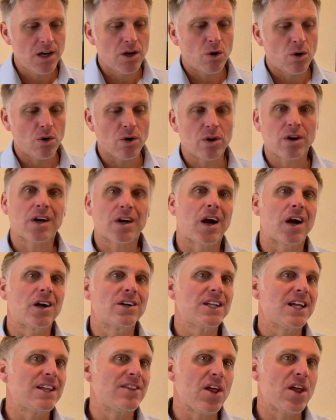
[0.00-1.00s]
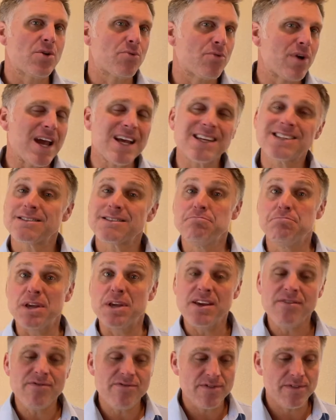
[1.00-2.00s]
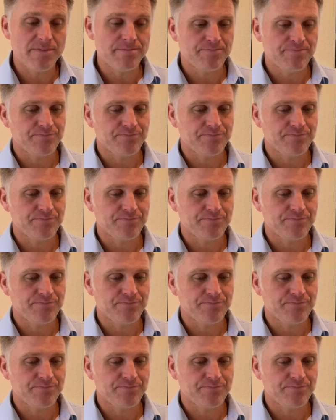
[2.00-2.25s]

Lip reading: or carne de res, beef.